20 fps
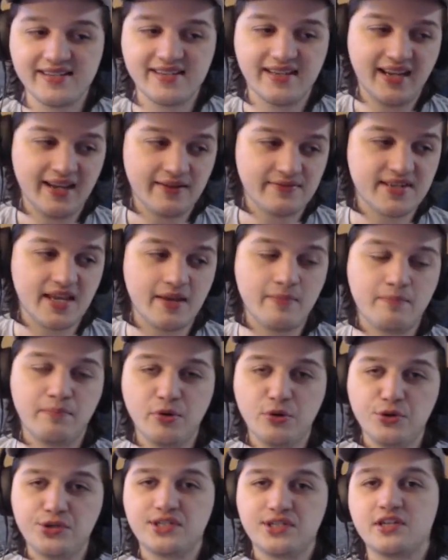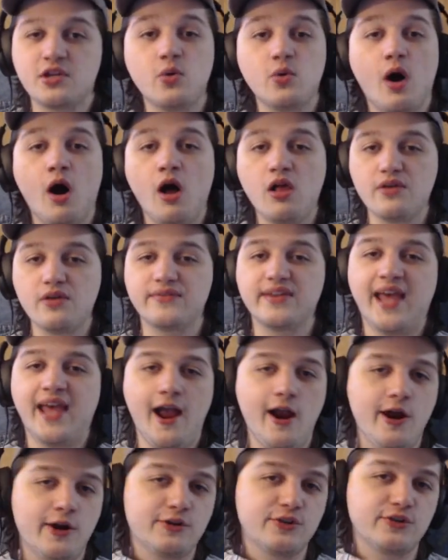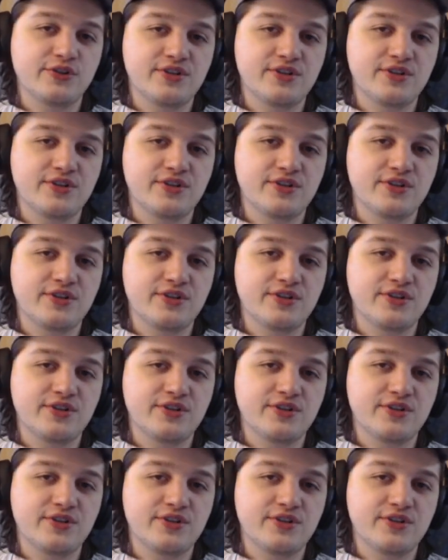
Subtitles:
it gives a boost to all of the characters'